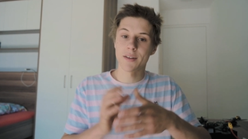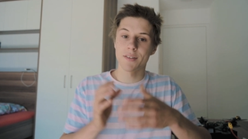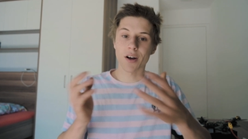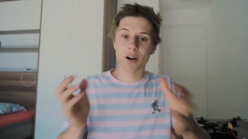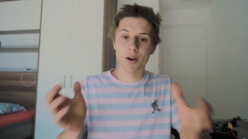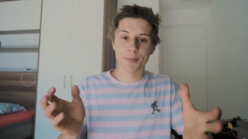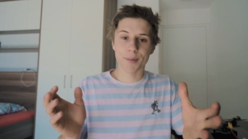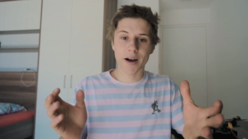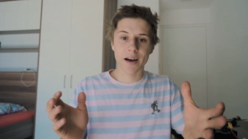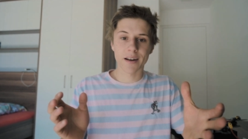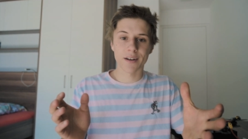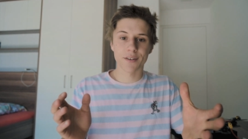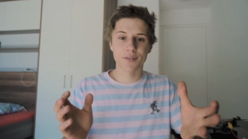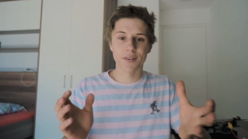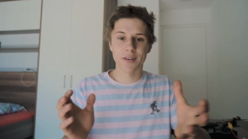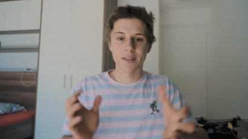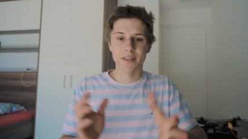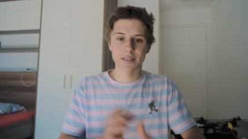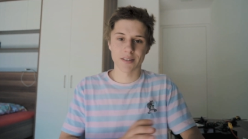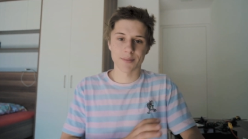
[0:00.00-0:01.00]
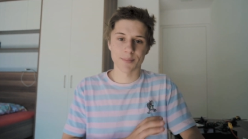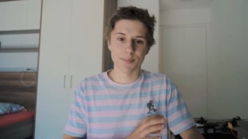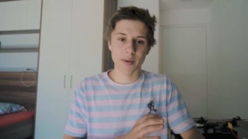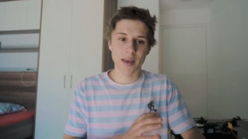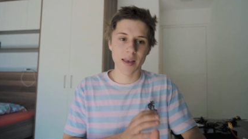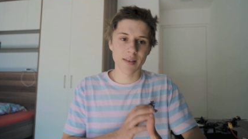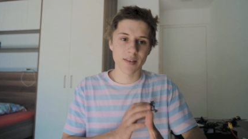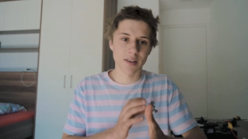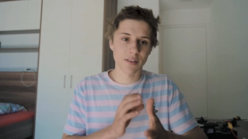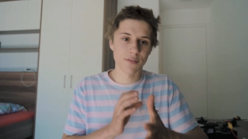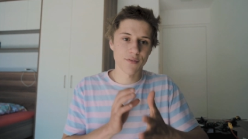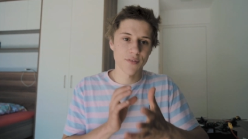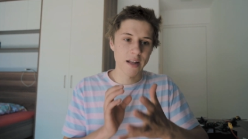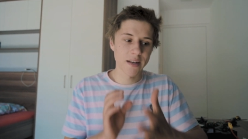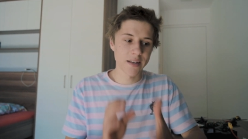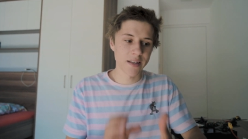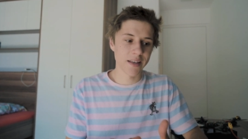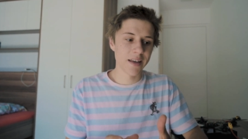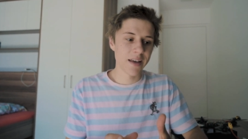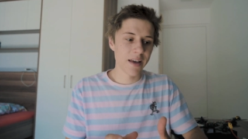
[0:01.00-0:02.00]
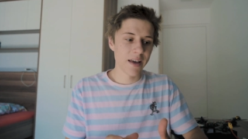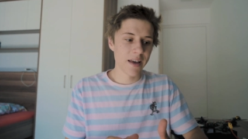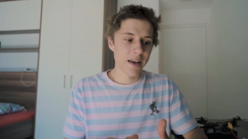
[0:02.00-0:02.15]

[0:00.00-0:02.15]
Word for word: it's all part of it and it makes it funny.